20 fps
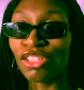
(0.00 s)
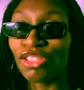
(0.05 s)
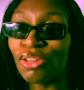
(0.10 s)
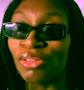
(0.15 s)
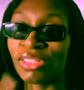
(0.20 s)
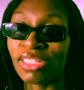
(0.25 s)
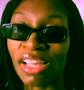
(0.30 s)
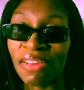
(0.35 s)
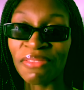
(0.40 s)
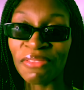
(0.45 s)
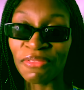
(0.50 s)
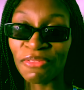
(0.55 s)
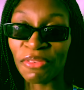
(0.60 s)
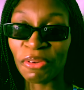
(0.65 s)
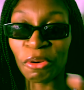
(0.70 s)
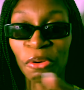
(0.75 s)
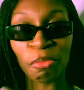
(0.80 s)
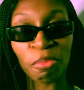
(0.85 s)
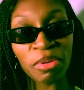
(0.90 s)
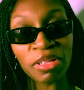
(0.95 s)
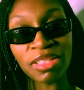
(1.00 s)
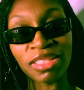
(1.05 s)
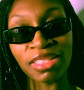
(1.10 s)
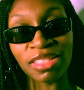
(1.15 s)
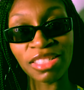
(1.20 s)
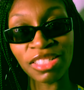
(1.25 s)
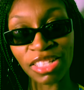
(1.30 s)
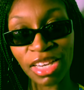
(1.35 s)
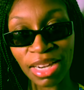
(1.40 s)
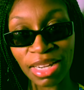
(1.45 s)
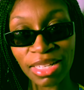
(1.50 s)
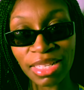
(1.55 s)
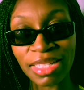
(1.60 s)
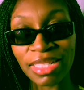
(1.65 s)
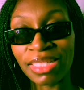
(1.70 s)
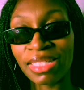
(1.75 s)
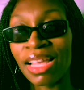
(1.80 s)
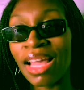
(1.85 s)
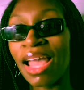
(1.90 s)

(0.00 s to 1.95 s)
So 7-figure business checklist.